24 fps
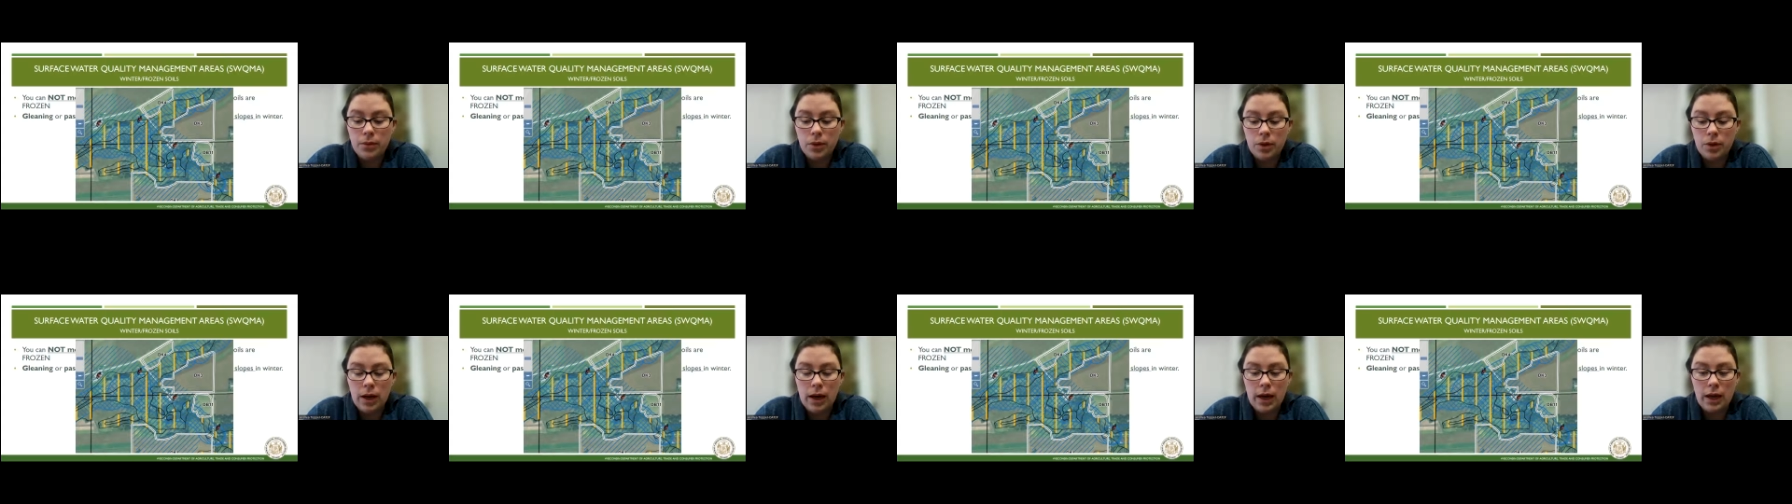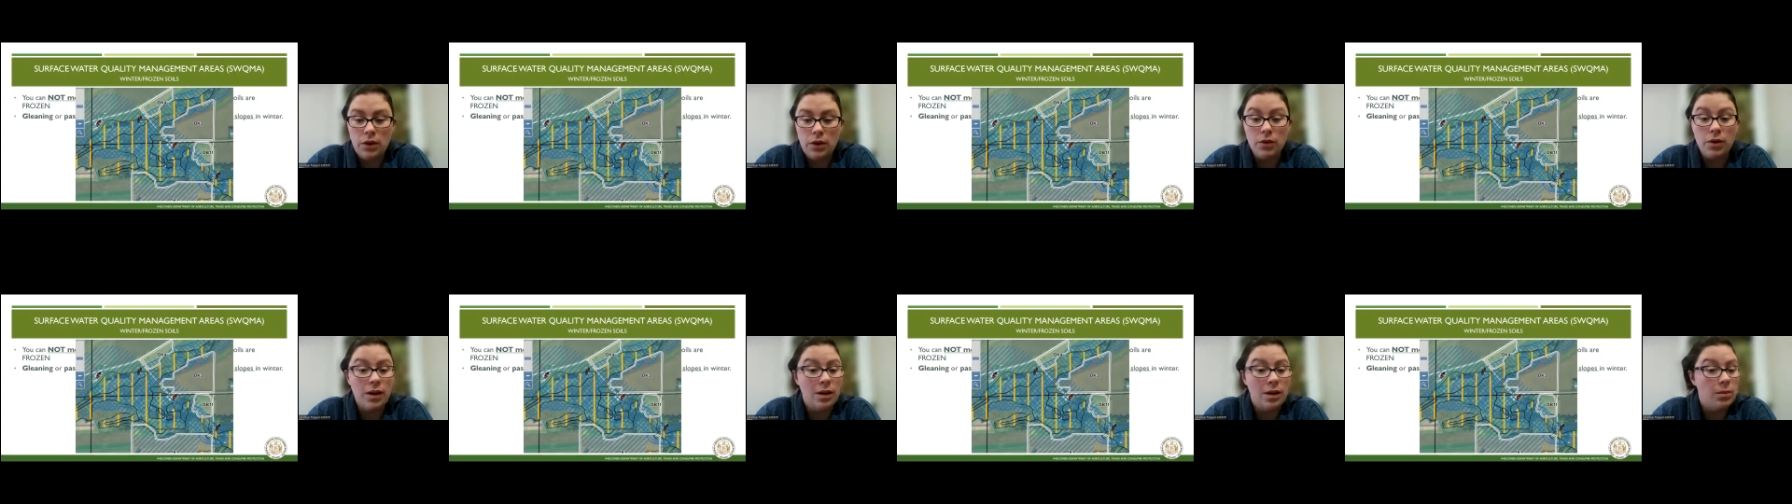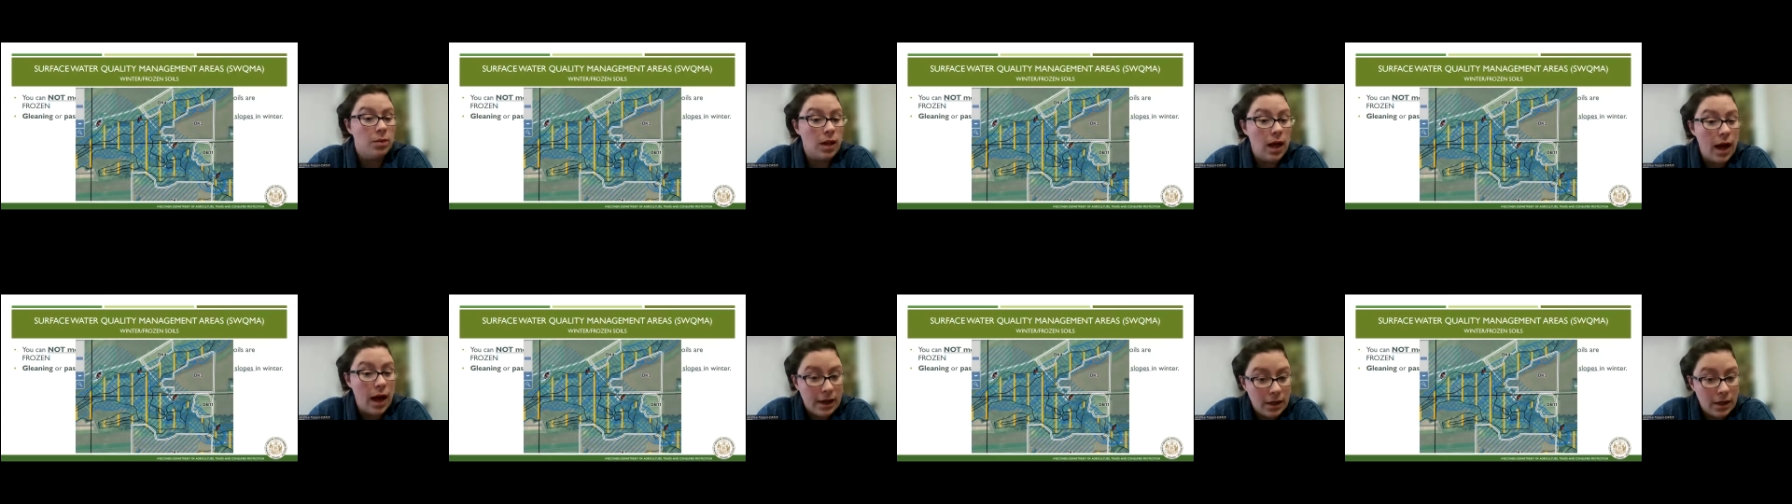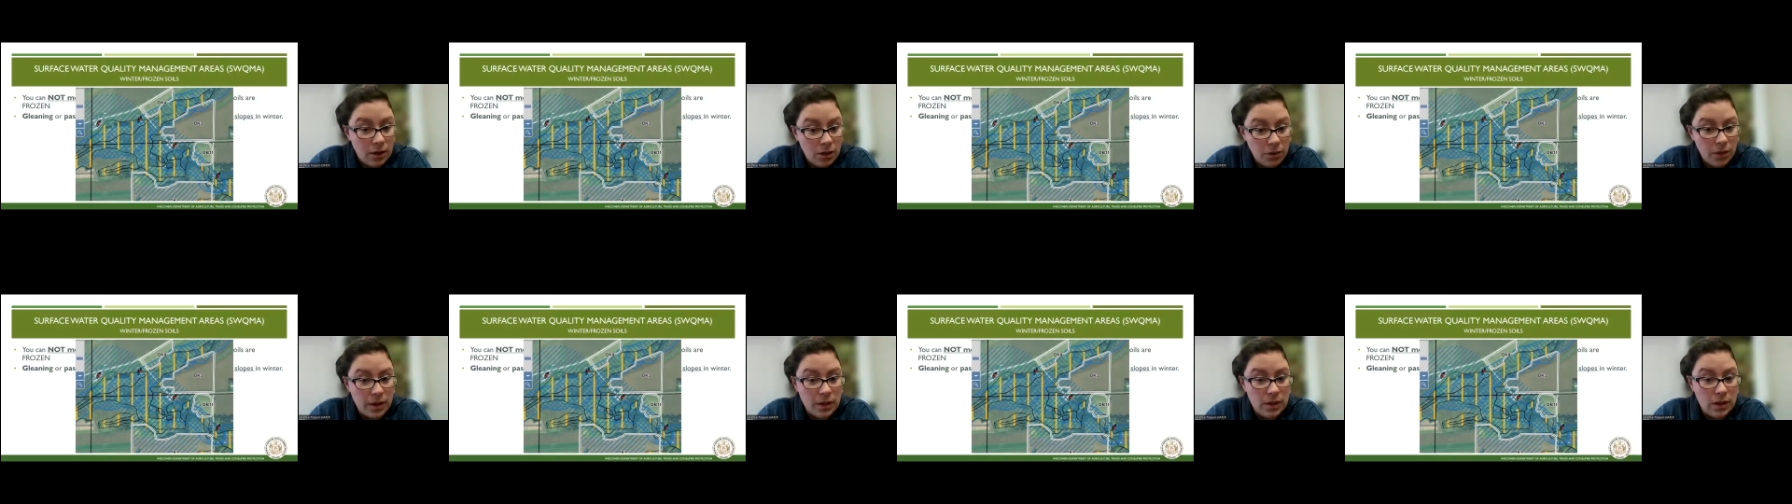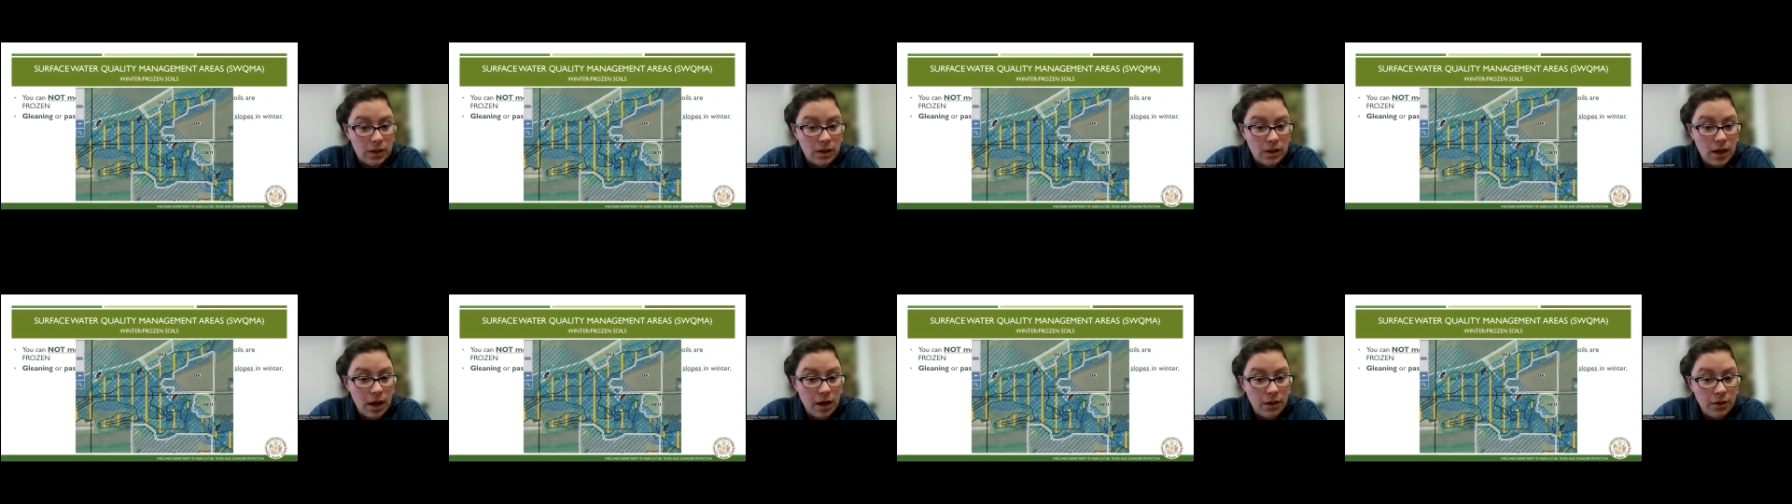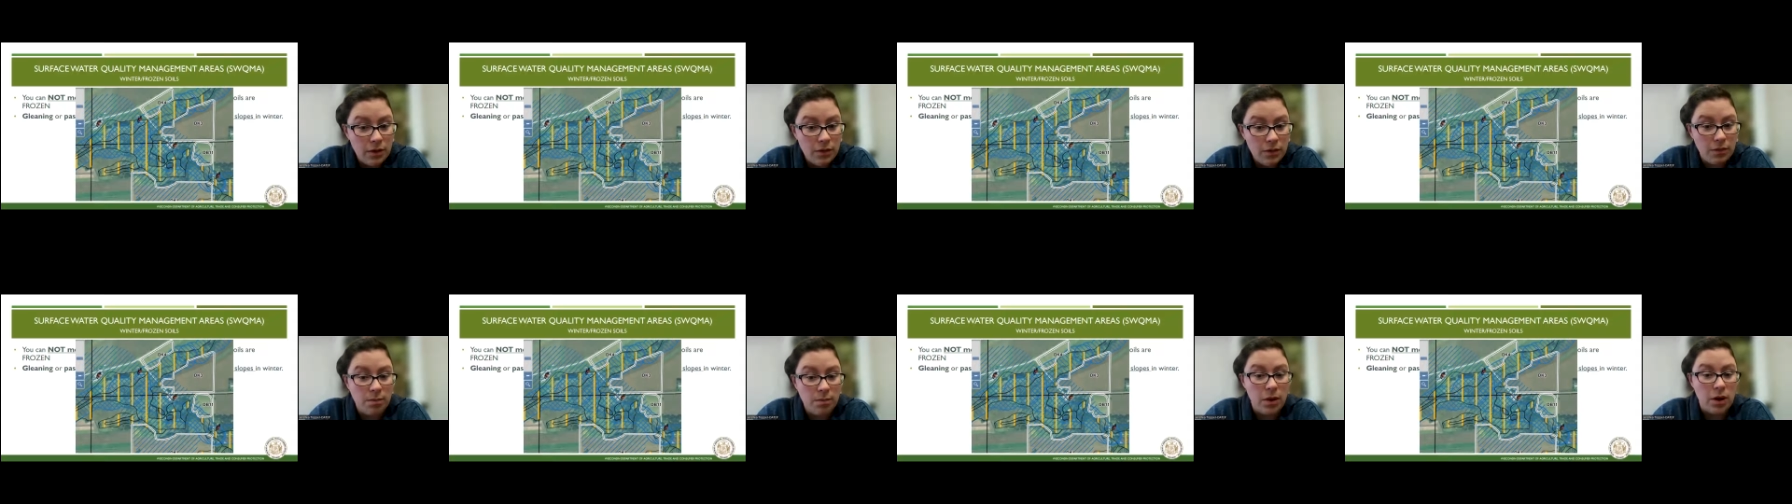Okay, you can apply to the rest of the
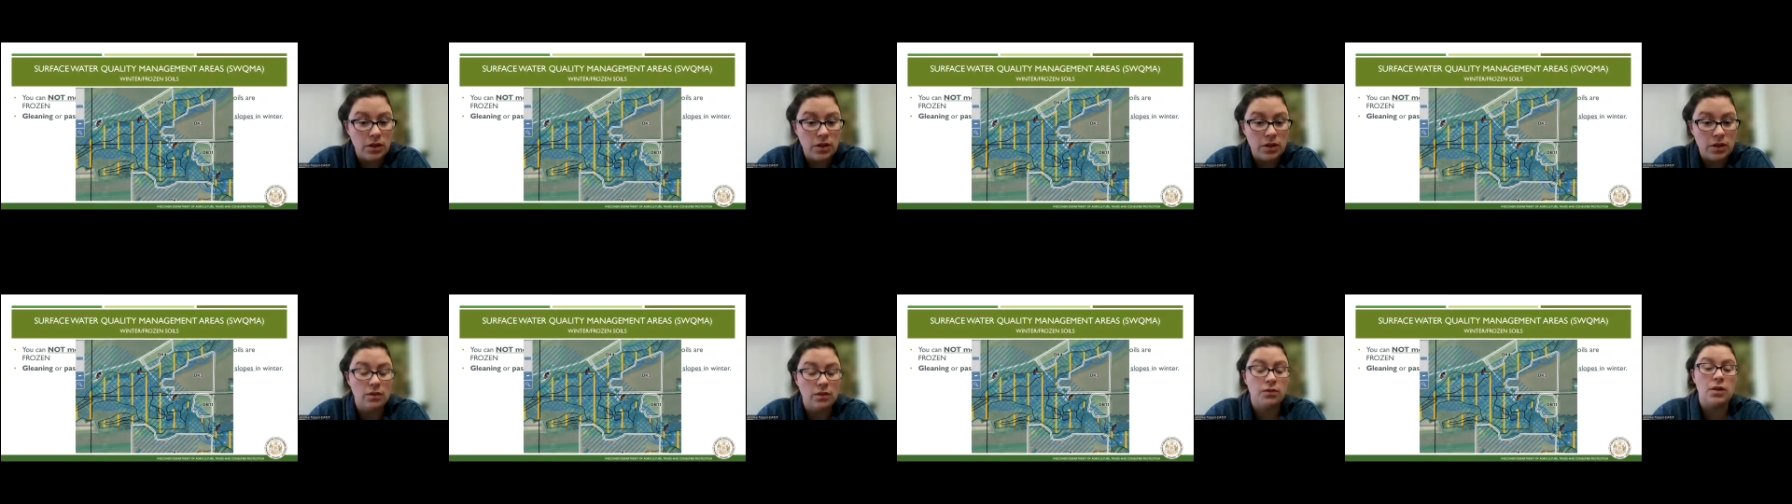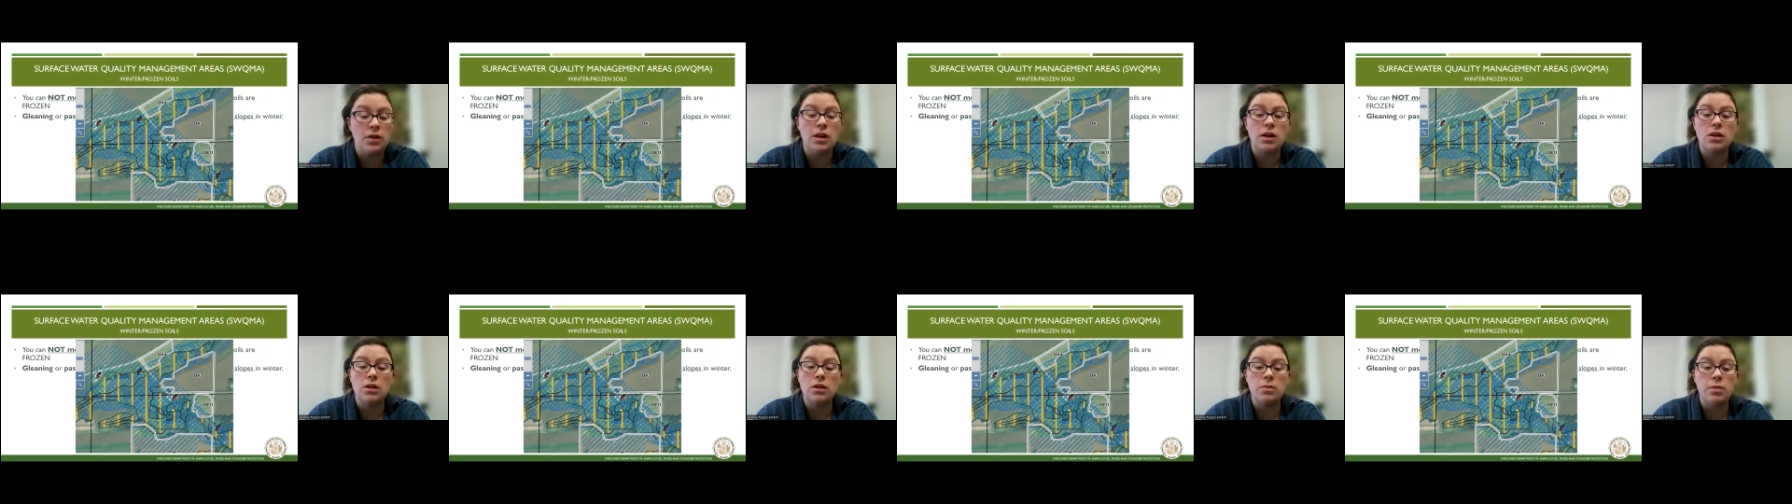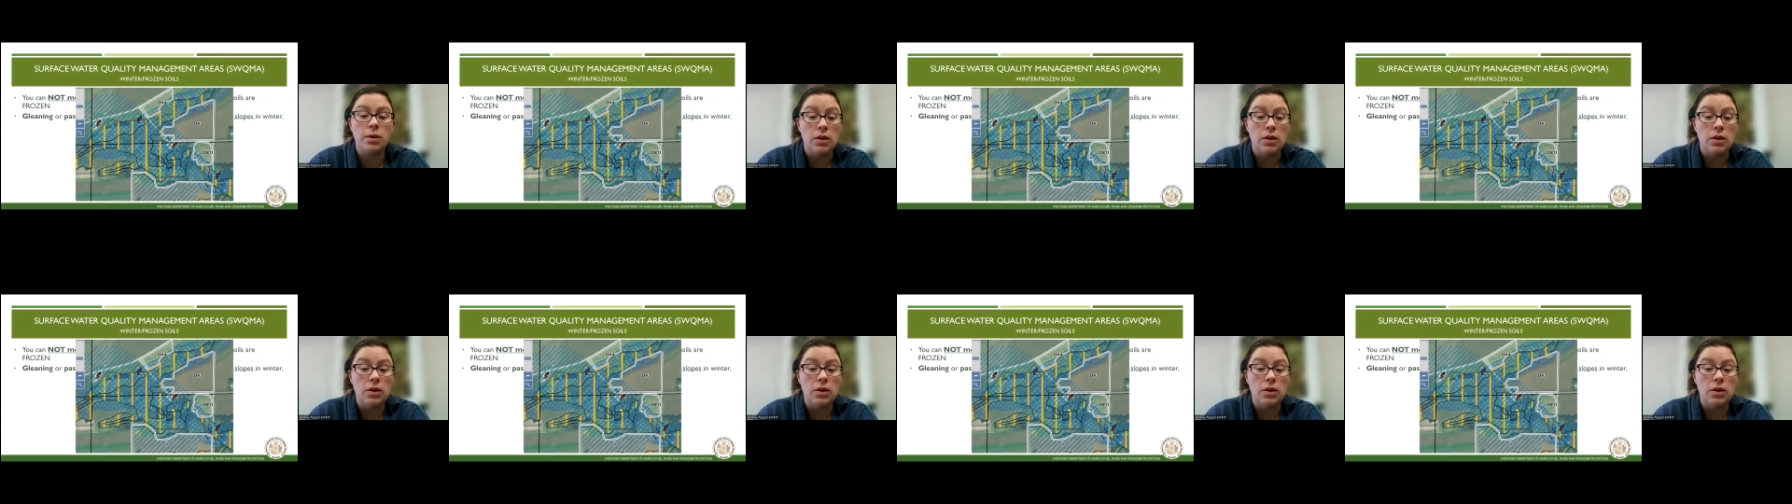other parts of the field,